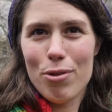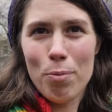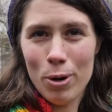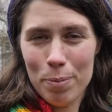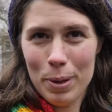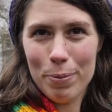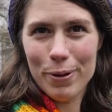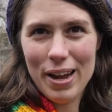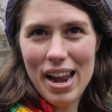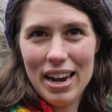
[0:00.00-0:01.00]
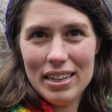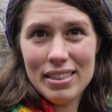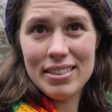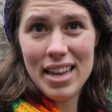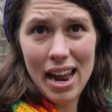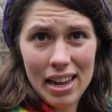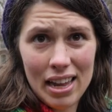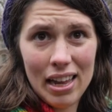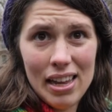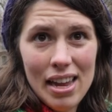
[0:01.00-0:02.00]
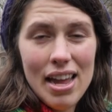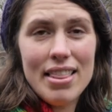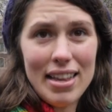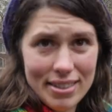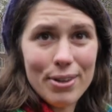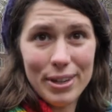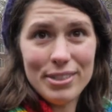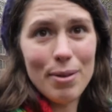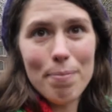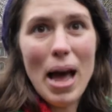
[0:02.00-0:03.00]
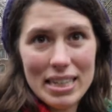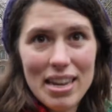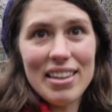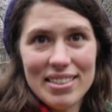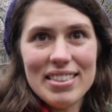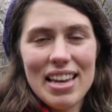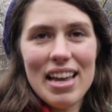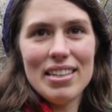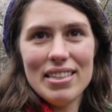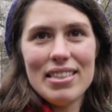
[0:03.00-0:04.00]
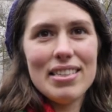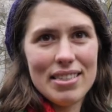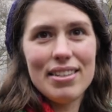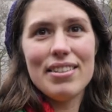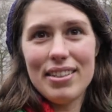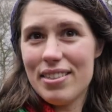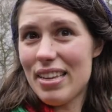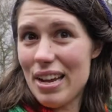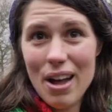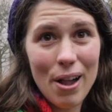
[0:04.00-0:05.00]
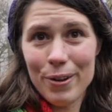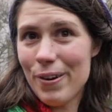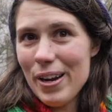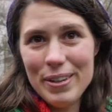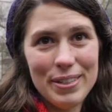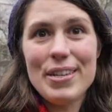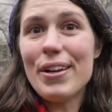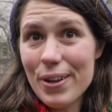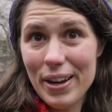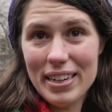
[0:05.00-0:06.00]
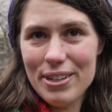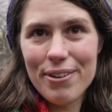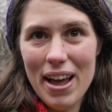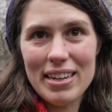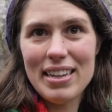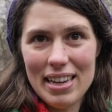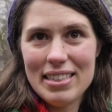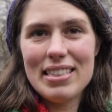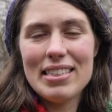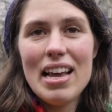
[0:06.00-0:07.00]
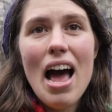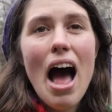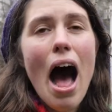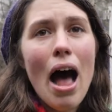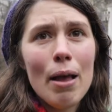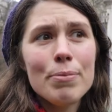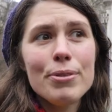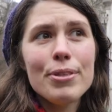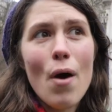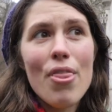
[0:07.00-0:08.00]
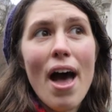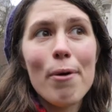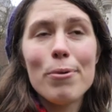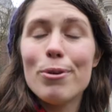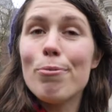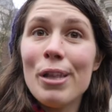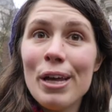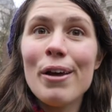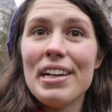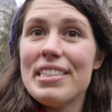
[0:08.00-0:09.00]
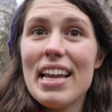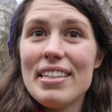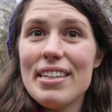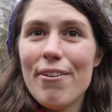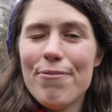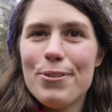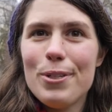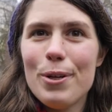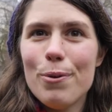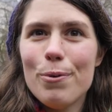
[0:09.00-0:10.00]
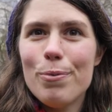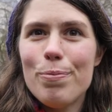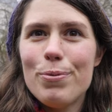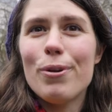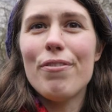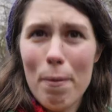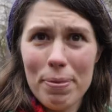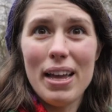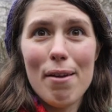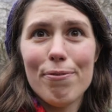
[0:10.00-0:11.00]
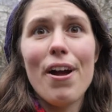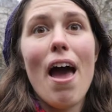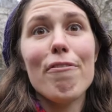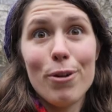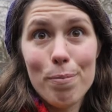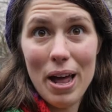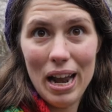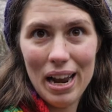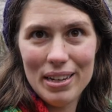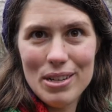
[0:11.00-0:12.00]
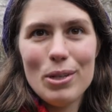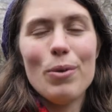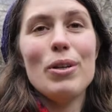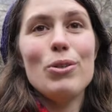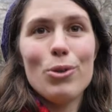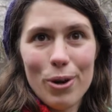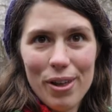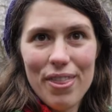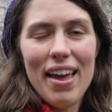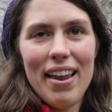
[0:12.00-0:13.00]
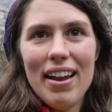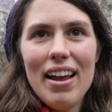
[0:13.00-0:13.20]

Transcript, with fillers: if the poor people are getting sick, that's going to impact us because is still going to affect us. Um, so that was a really good incentive to sort of up the game for everybody and to ensure that